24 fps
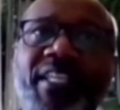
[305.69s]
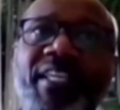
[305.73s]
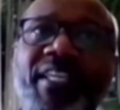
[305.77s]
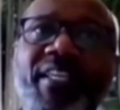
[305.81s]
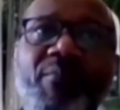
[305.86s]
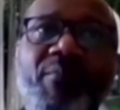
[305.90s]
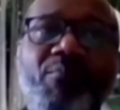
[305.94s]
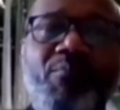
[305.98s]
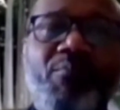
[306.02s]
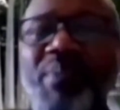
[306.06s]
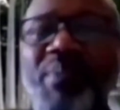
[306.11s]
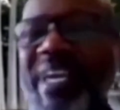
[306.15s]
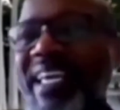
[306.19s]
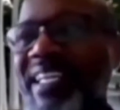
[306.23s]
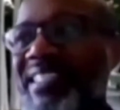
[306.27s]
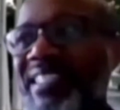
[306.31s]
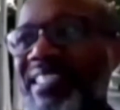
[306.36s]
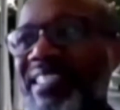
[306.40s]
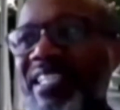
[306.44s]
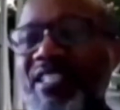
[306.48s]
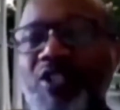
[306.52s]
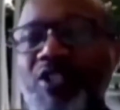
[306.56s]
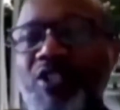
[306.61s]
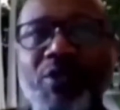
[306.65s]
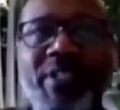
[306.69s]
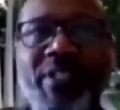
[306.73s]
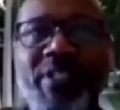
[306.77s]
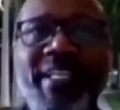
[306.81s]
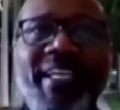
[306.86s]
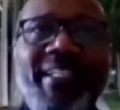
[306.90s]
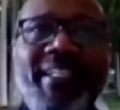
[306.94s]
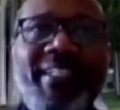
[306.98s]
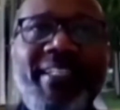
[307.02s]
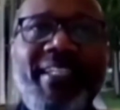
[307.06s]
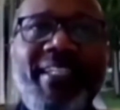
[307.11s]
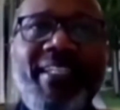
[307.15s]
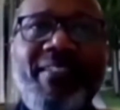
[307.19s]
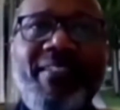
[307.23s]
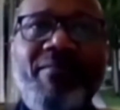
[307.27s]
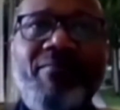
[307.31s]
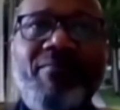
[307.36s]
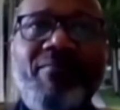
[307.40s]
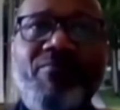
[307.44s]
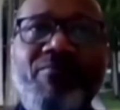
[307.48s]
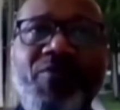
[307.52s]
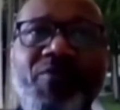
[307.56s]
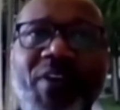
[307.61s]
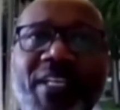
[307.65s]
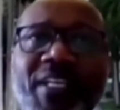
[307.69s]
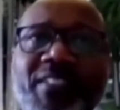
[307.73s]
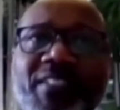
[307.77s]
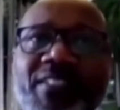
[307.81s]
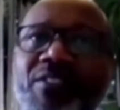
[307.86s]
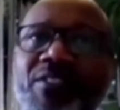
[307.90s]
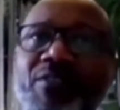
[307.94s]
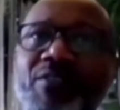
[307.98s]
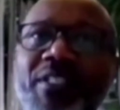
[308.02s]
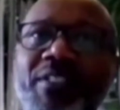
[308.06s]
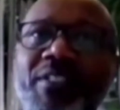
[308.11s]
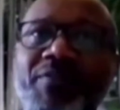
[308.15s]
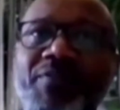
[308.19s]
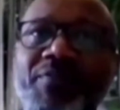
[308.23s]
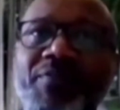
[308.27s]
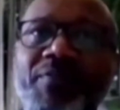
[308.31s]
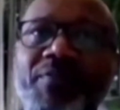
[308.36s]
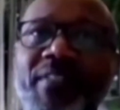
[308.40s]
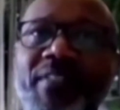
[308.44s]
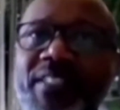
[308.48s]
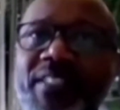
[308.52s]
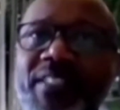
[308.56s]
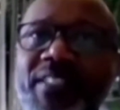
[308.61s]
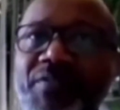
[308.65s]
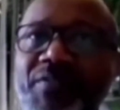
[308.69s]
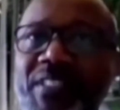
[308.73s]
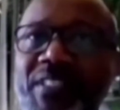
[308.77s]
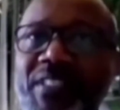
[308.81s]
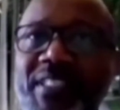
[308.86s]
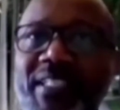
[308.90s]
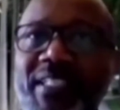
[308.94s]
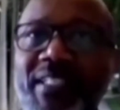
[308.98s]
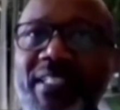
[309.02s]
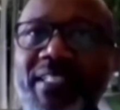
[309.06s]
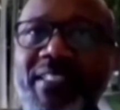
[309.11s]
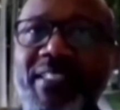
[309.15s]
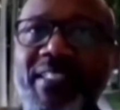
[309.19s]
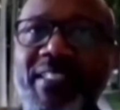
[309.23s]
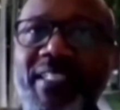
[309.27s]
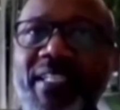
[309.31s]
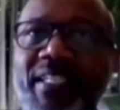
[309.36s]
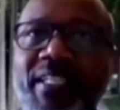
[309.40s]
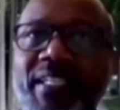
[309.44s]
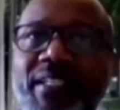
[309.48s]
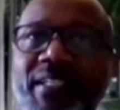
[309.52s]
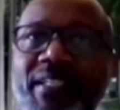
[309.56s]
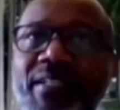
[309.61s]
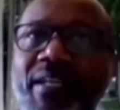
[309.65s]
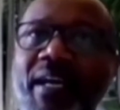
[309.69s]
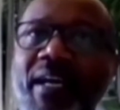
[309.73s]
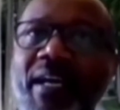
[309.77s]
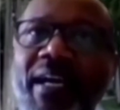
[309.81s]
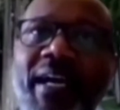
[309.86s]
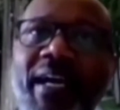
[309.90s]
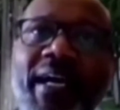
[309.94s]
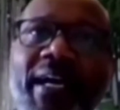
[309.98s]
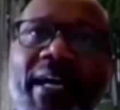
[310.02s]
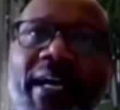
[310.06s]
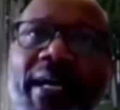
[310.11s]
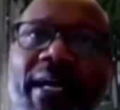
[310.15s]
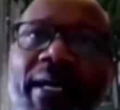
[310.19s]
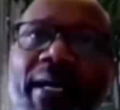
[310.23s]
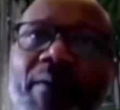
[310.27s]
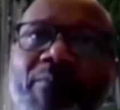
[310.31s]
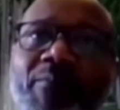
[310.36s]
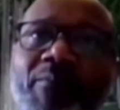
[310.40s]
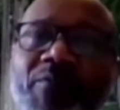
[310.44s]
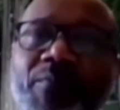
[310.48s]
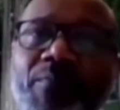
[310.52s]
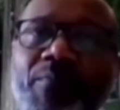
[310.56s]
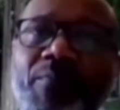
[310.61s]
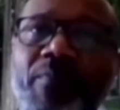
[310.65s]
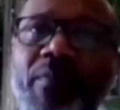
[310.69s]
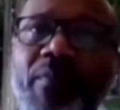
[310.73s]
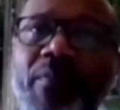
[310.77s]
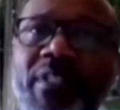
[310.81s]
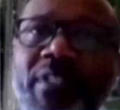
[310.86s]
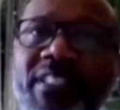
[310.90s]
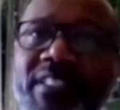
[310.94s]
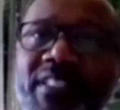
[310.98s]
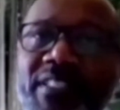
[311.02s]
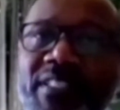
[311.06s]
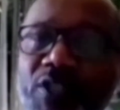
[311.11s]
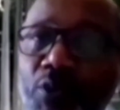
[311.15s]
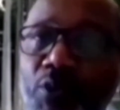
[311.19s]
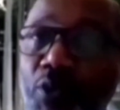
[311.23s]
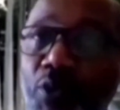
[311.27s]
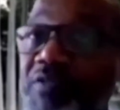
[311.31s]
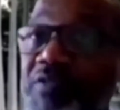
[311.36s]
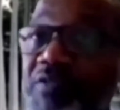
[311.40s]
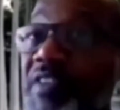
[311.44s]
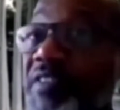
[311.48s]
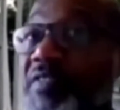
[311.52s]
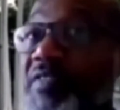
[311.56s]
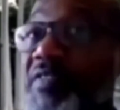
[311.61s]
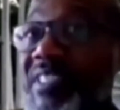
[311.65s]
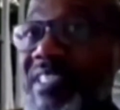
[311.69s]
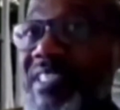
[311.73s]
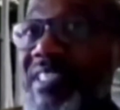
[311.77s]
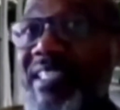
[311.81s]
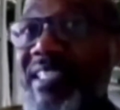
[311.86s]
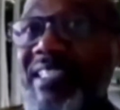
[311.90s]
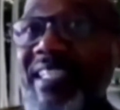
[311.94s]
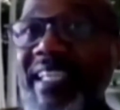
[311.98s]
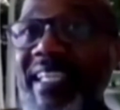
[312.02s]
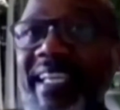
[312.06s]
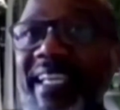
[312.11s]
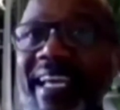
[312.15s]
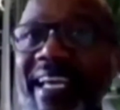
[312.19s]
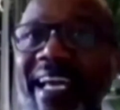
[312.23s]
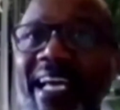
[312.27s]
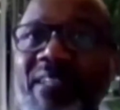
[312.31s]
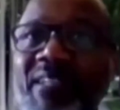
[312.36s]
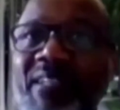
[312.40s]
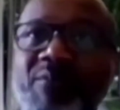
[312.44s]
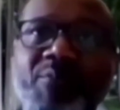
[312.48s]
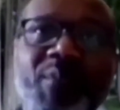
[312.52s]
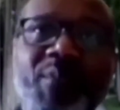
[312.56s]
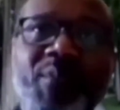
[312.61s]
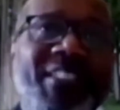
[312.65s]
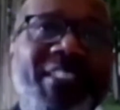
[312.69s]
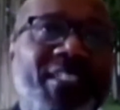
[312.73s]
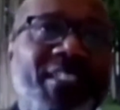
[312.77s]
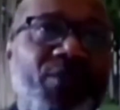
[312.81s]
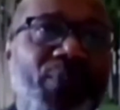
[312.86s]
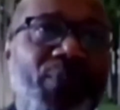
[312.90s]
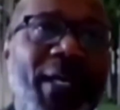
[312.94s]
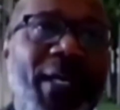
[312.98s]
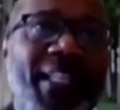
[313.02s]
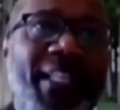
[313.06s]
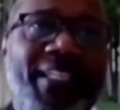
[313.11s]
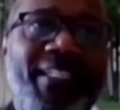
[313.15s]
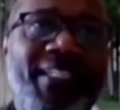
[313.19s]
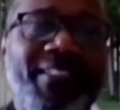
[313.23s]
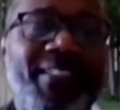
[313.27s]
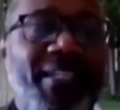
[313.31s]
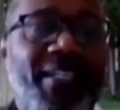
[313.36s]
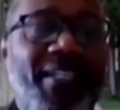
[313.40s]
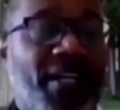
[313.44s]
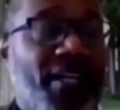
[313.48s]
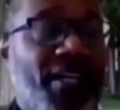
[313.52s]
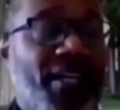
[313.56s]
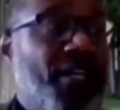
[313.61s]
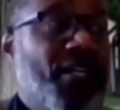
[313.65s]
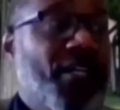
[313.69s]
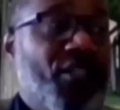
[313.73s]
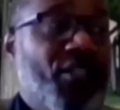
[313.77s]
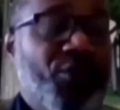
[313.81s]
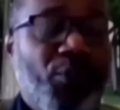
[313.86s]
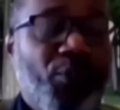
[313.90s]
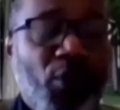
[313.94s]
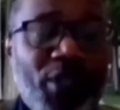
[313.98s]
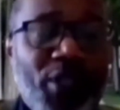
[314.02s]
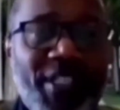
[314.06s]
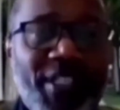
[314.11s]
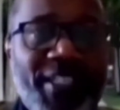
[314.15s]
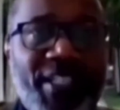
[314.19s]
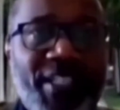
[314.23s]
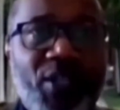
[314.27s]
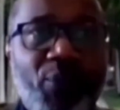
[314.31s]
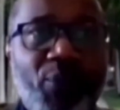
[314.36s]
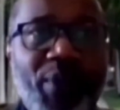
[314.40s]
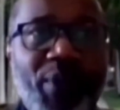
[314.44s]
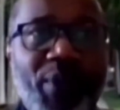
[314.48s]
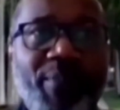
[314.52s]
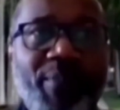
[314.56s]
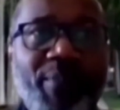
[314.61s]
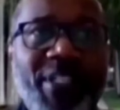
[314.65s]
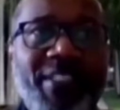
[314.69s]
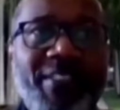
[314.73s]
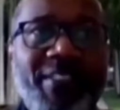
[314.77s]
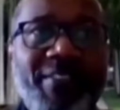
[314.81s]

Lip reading: The BSC donated funds to this facility, this school for facility enhancements, as well as sporting